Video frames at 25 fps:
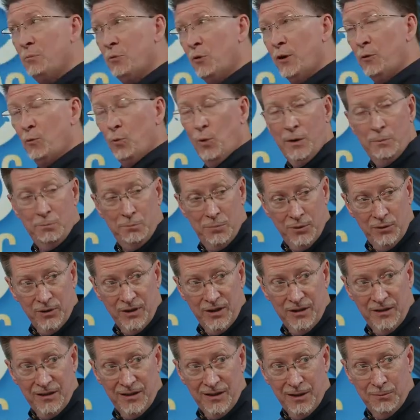$1.1
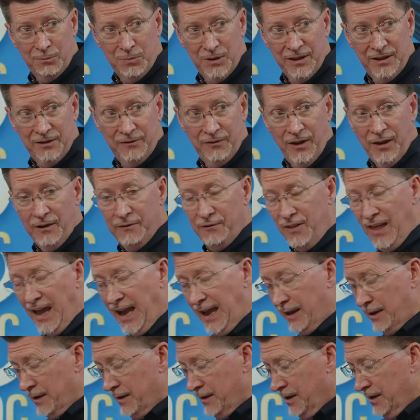billion, I believe, of
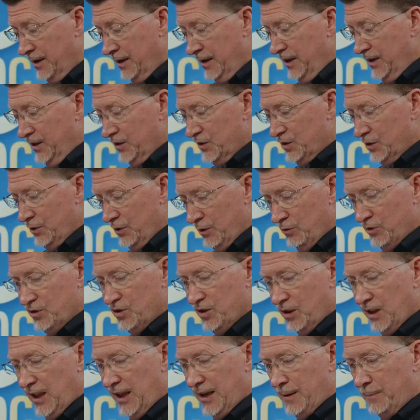that. So there
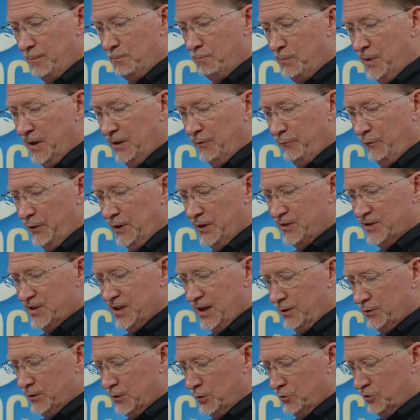is a lot of big funds
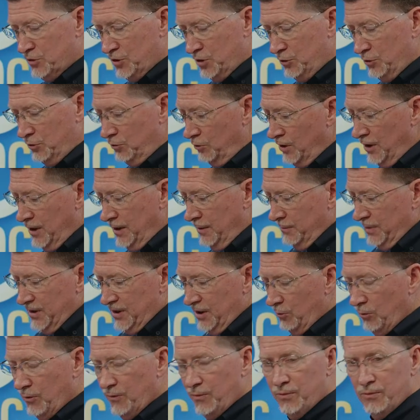out there, too.
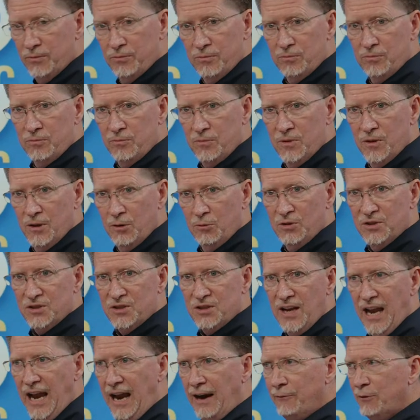But there
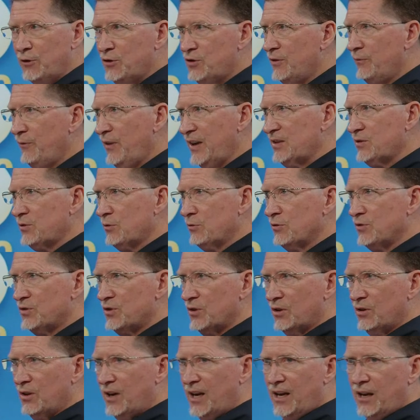is average investors
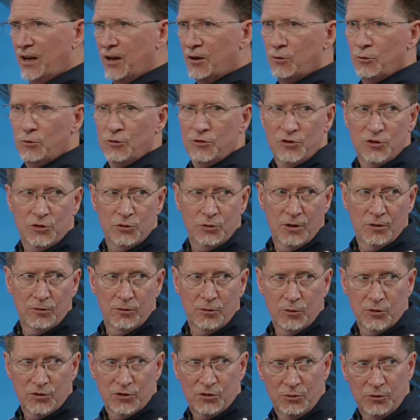that could have $100,000
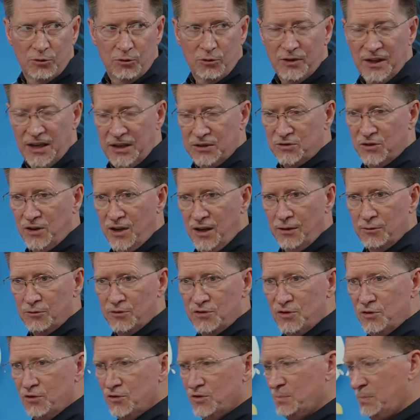or
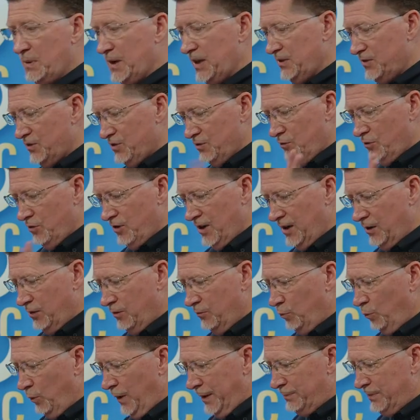$200,000 in those bonds that are
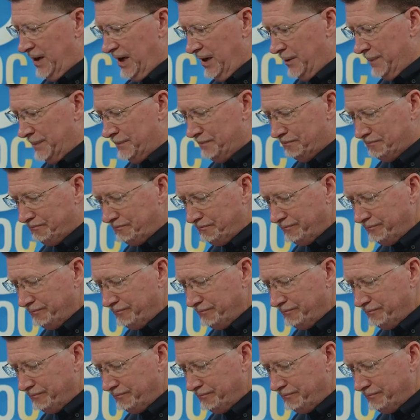now wiped out.